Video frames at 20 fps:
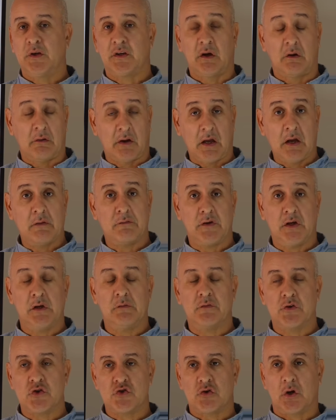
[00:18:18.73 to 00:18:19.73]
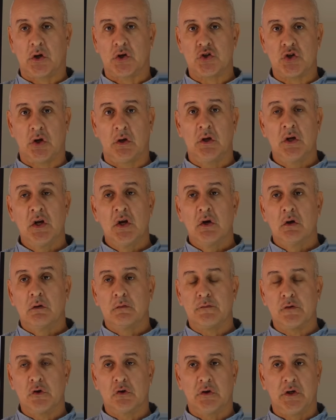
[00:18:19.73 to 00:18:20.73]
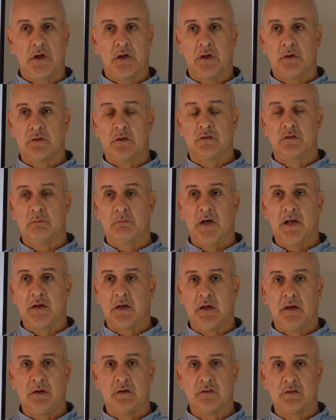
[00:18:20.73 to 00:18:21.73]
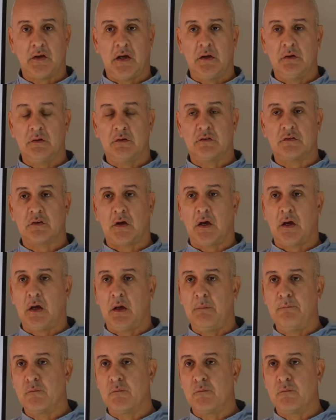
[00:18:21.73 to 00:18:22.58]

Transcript: We don't have the infrastructure for it. It doesn't make any sense.